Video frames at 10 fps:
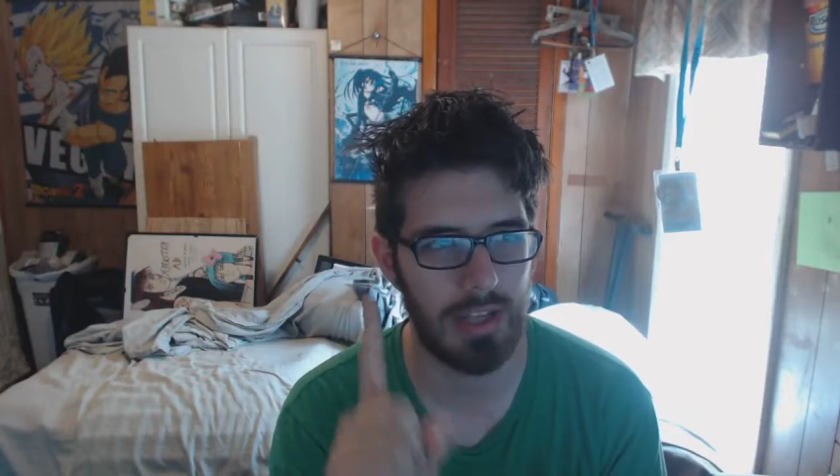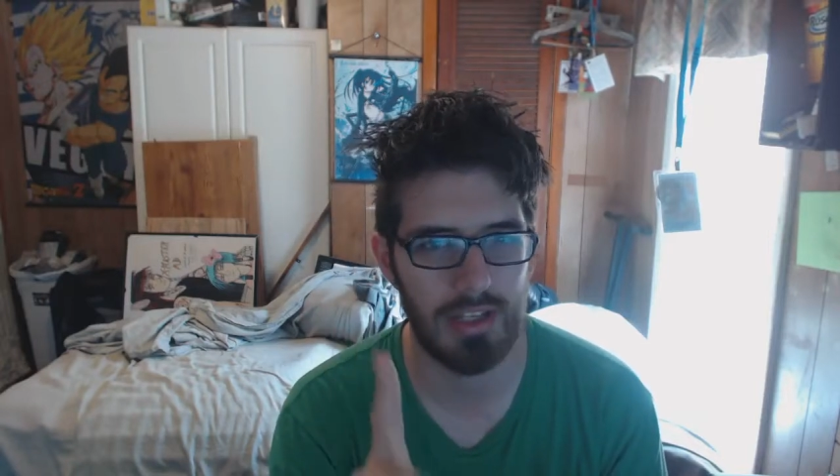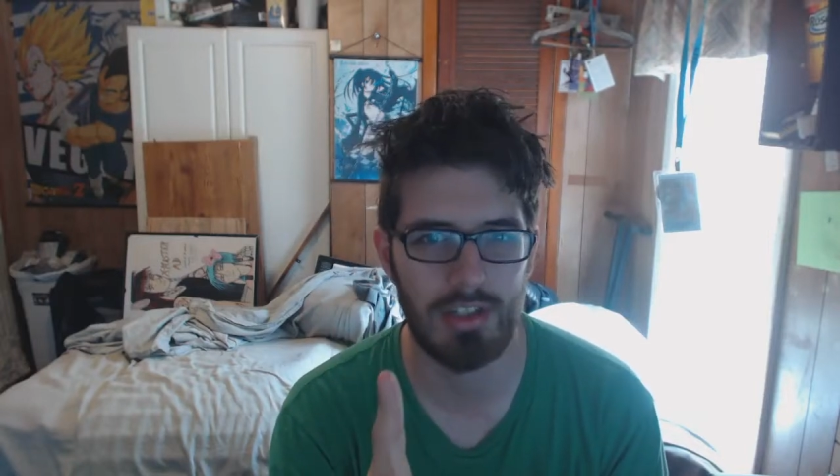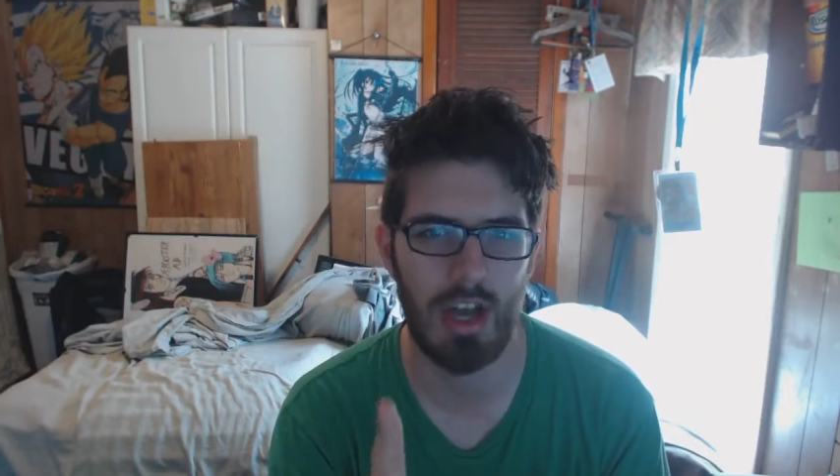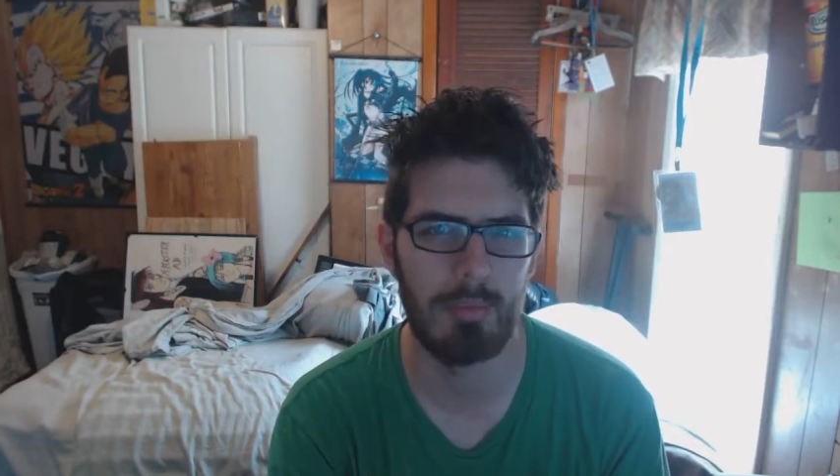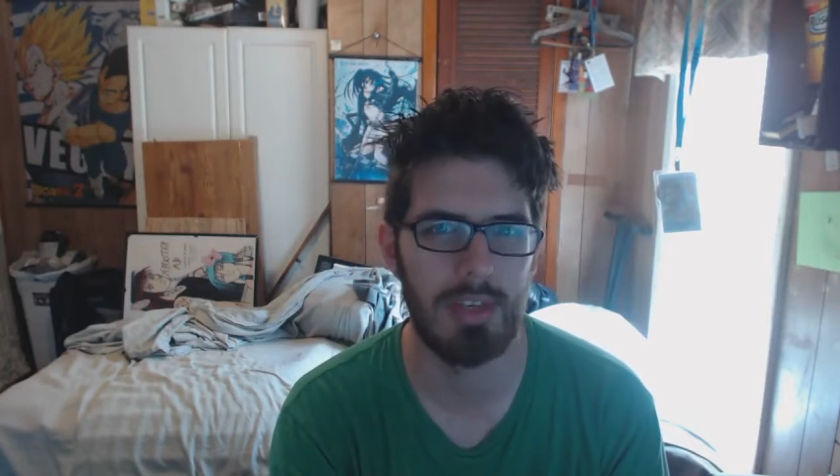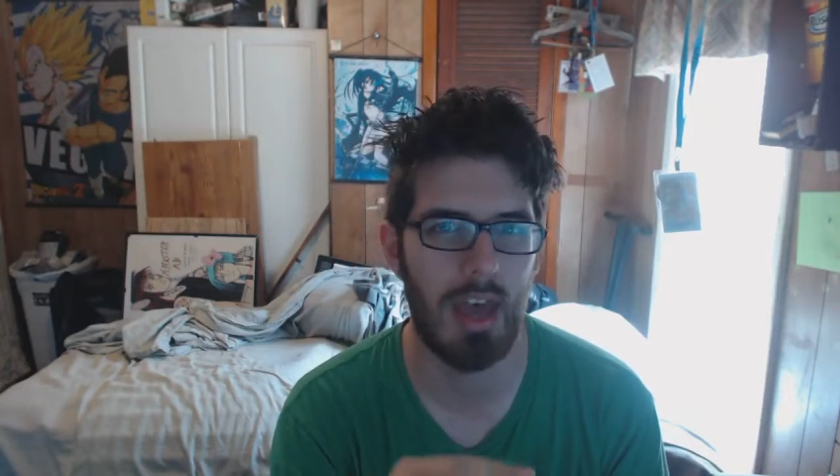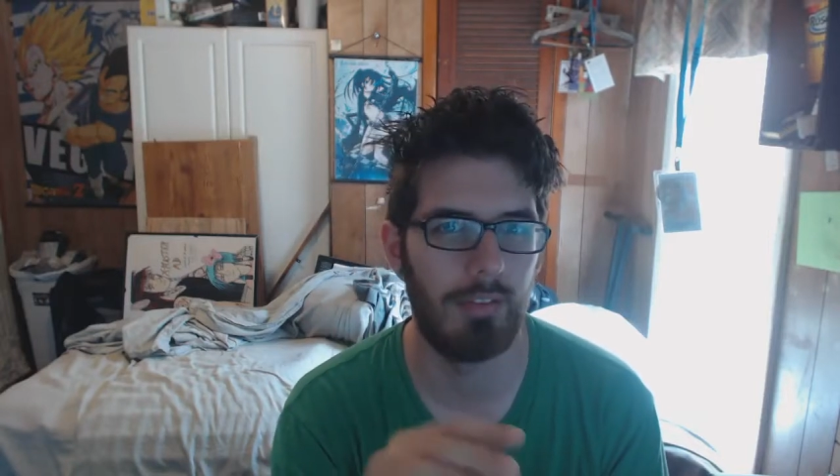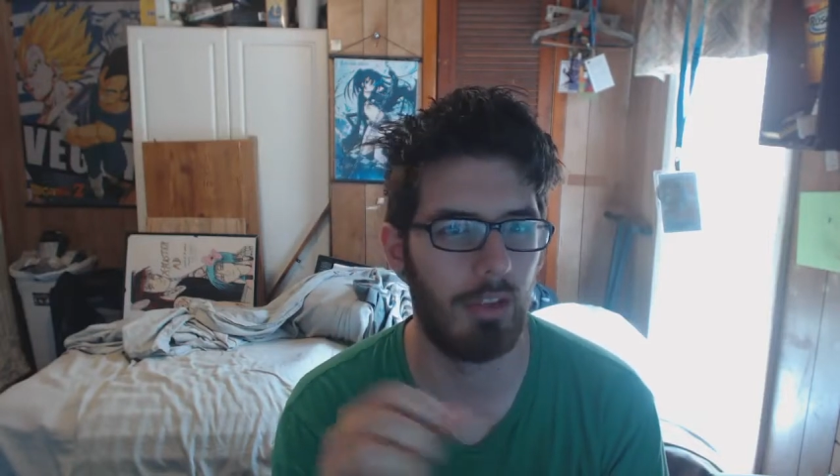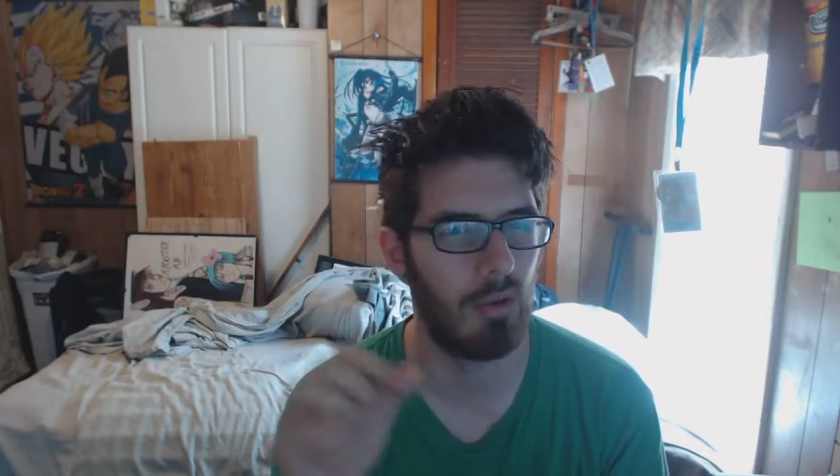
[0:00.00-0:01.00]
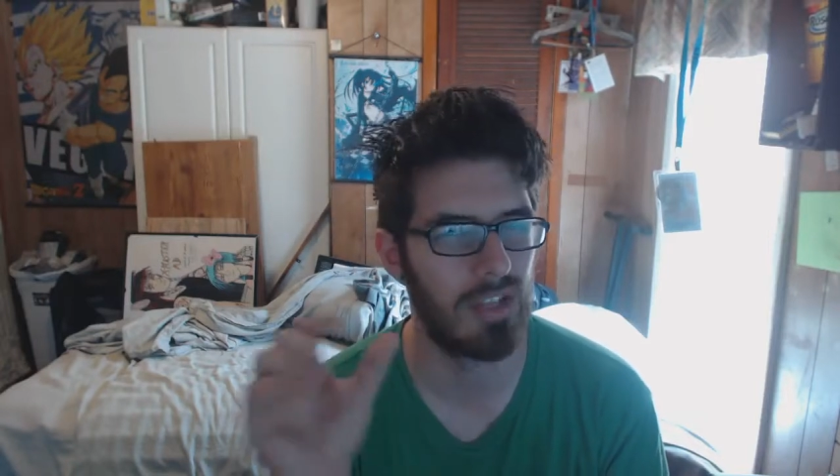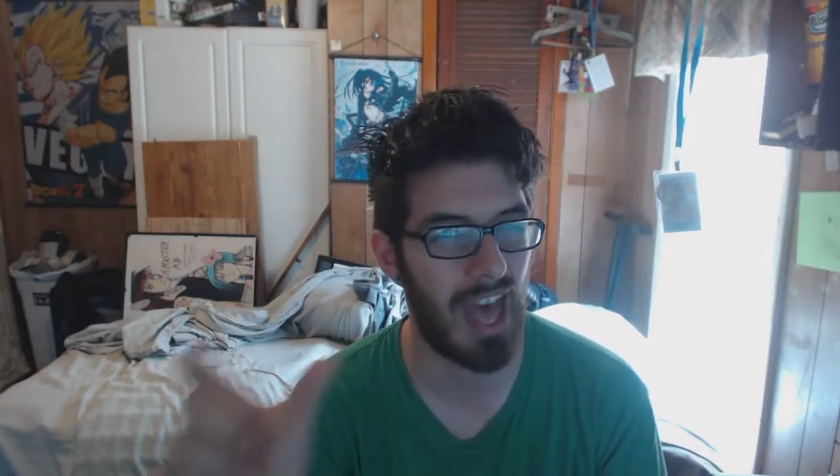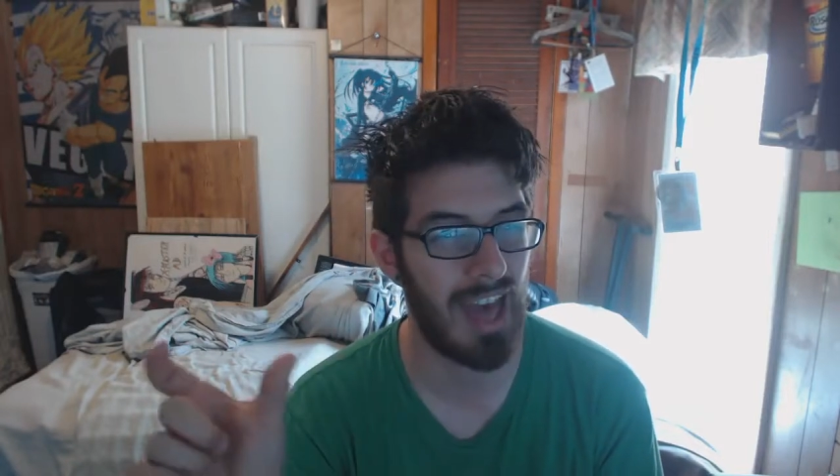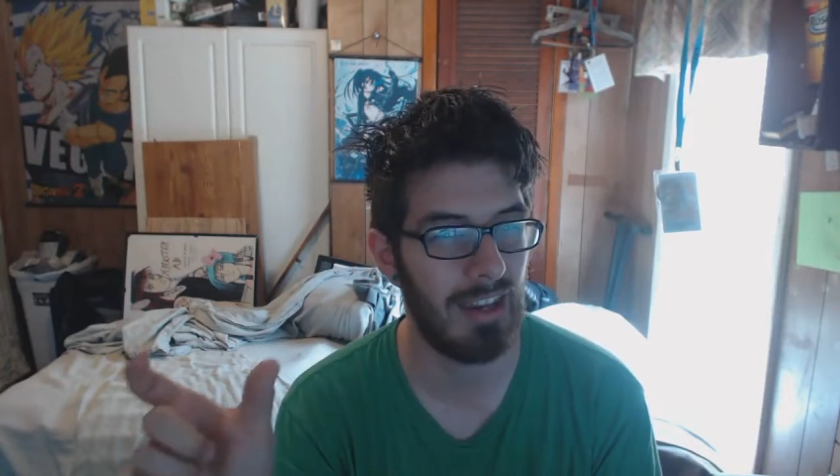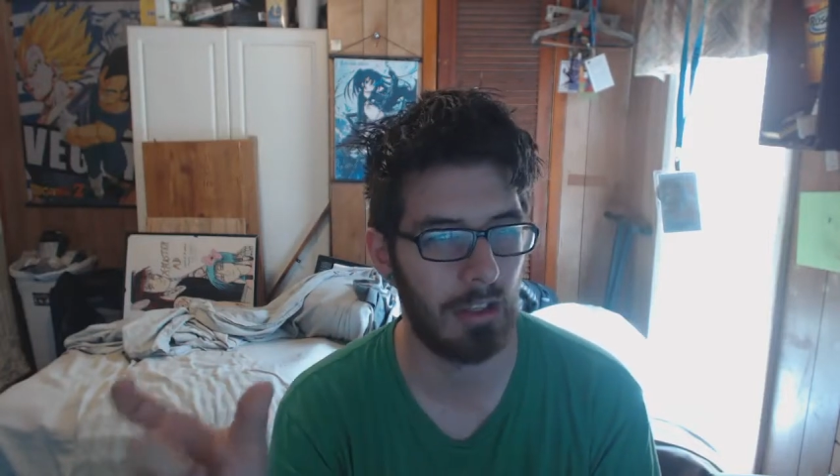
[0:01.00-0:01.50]
desktops have those
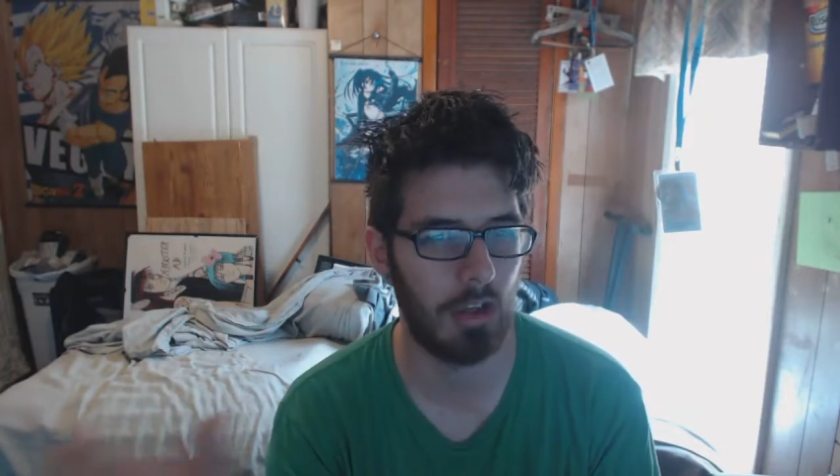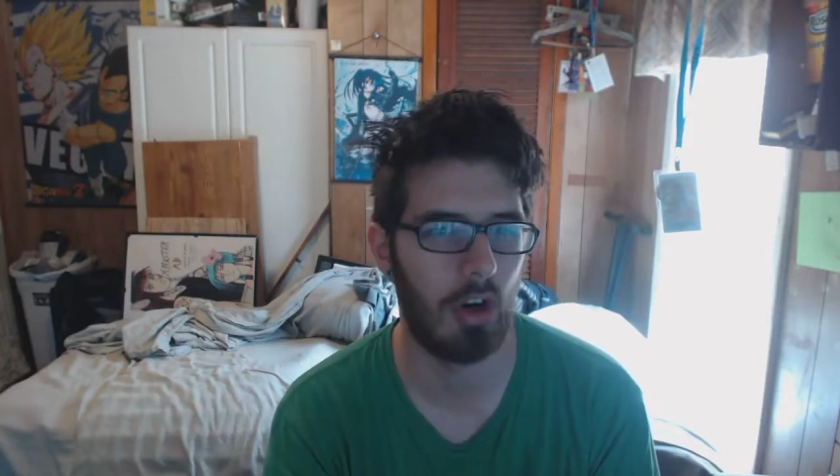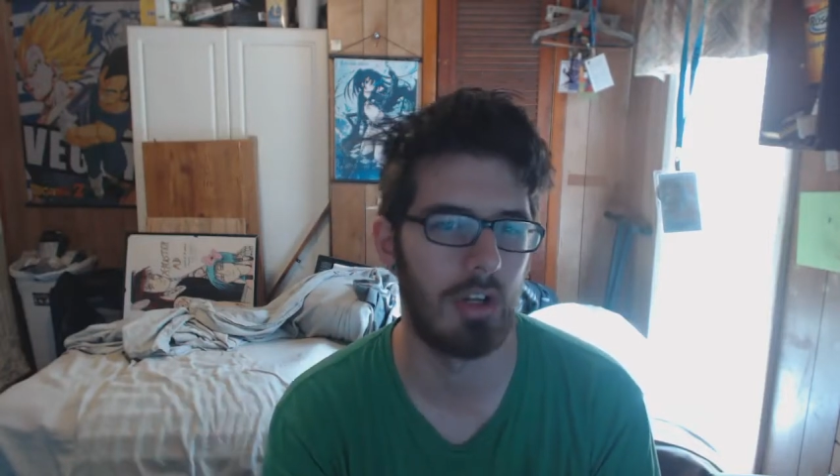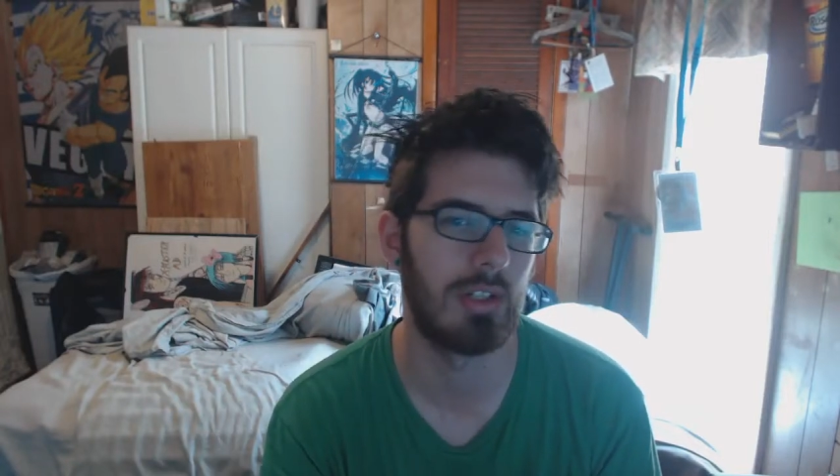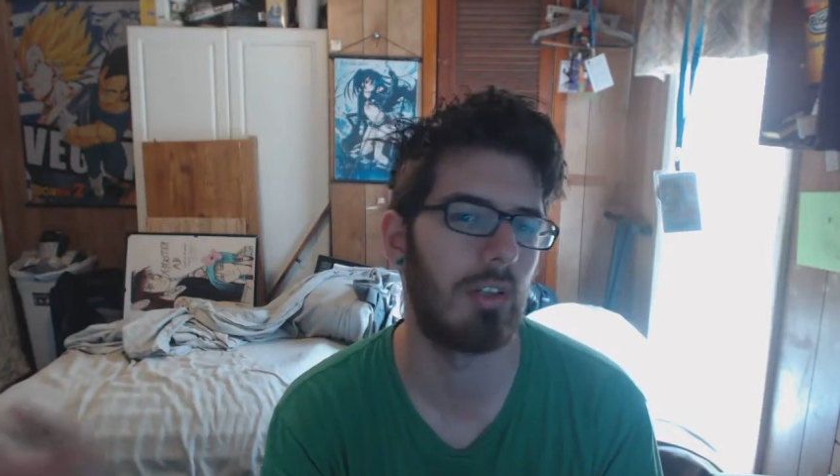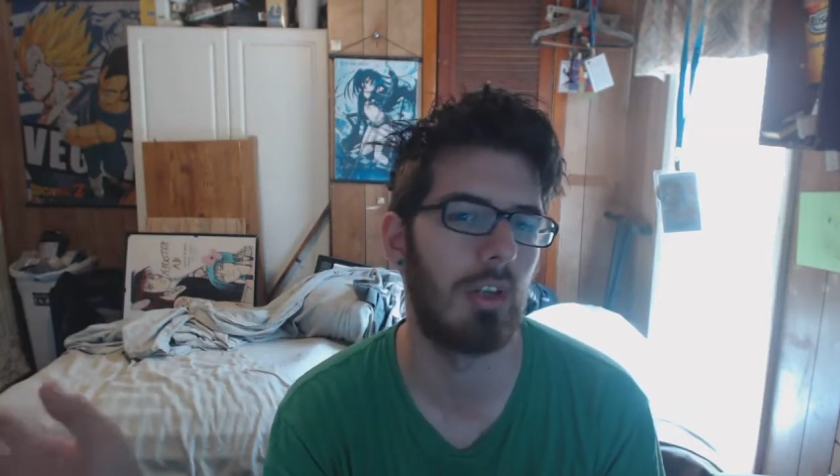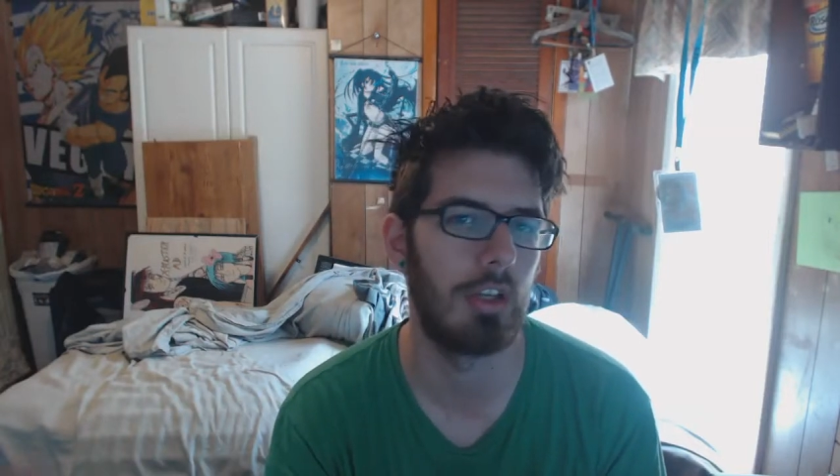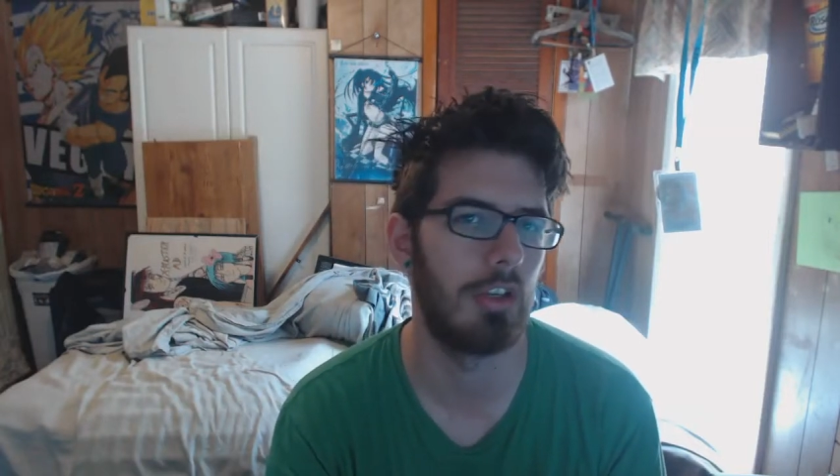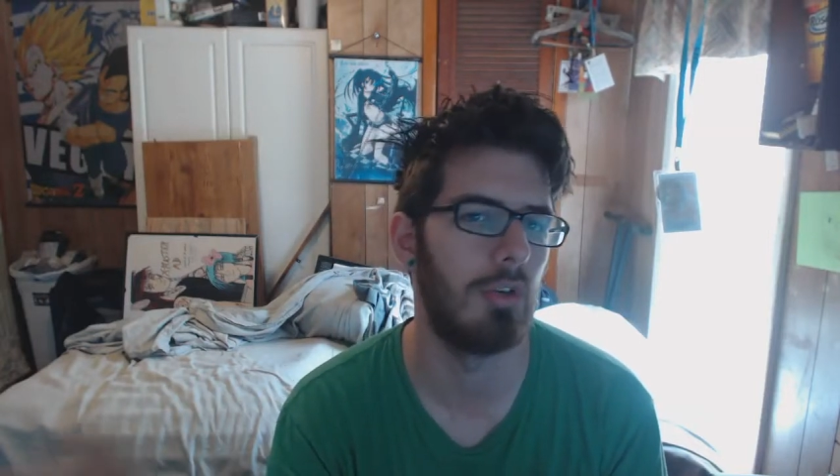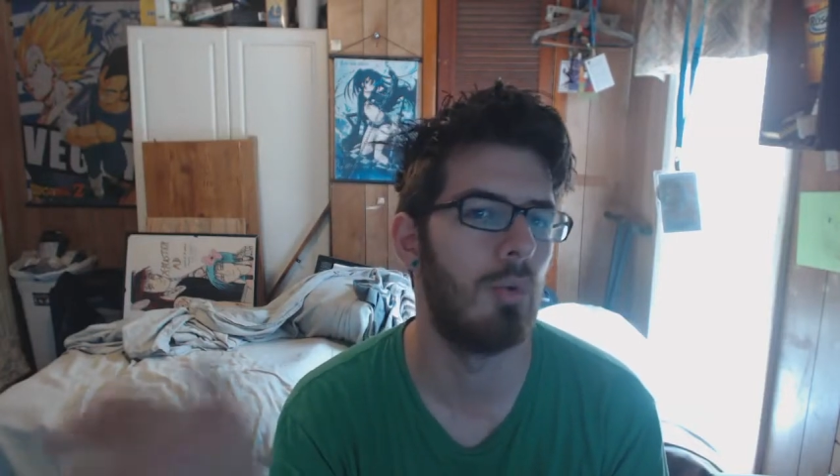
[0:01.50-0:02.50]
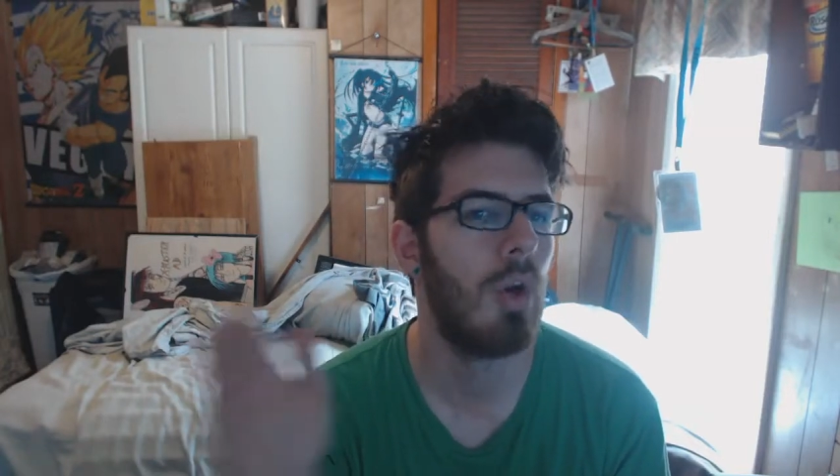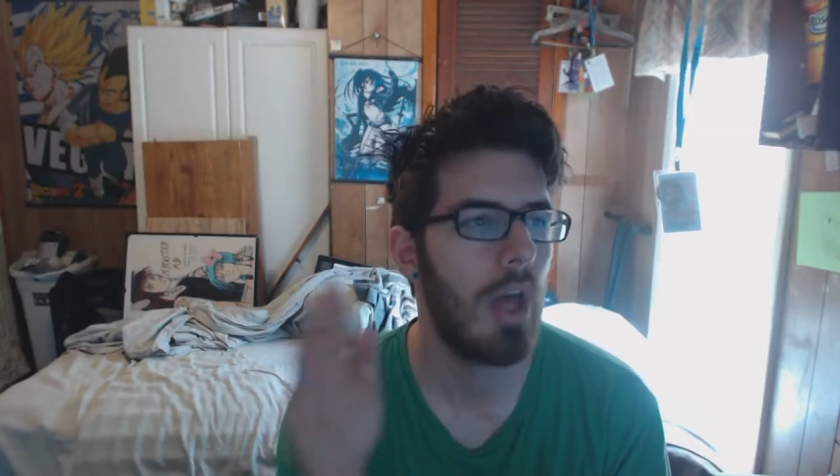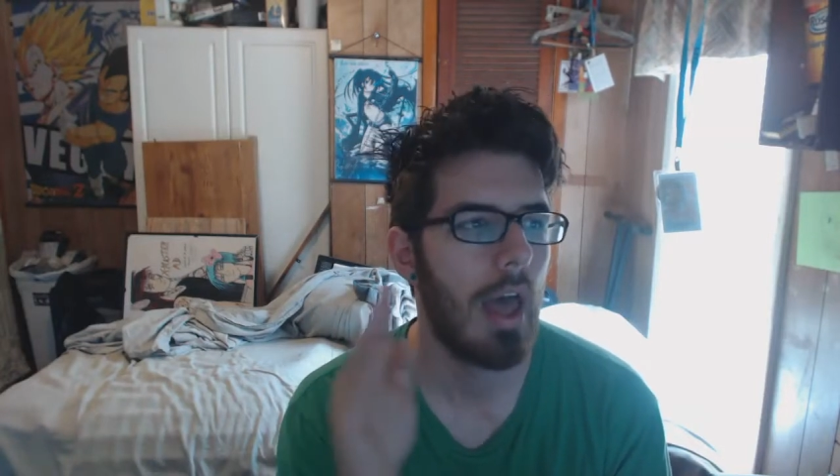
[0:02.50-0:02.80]
add-in cards that let you